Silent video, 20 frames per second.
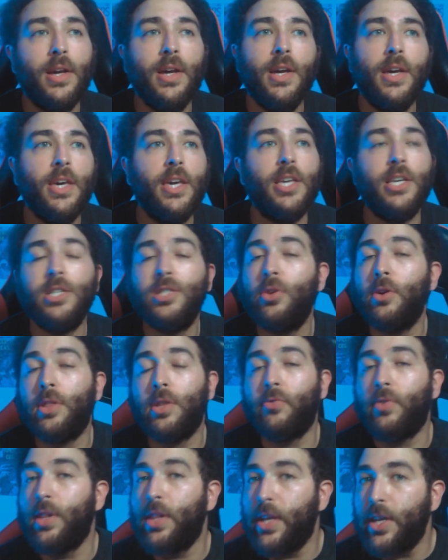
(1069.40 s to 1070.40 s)
he just took
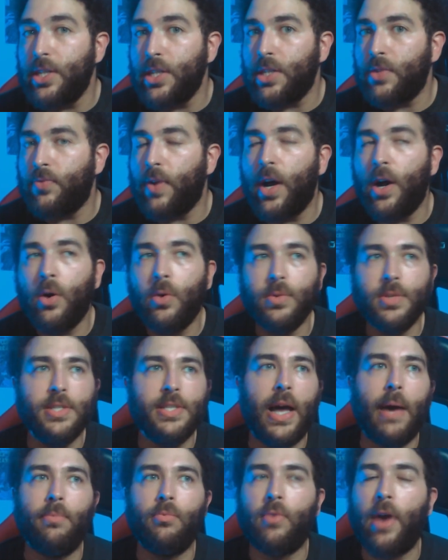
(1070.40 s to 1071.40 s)
the religious route,
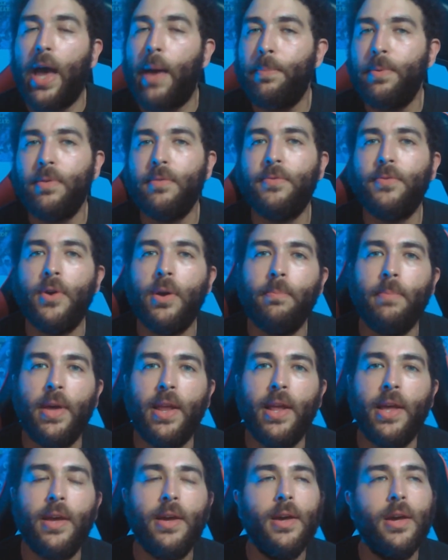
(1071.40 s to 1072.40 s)
stopped rapping for a
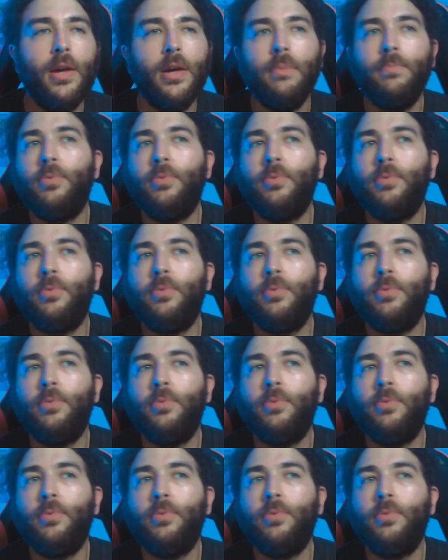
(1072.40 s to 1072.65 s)
minute.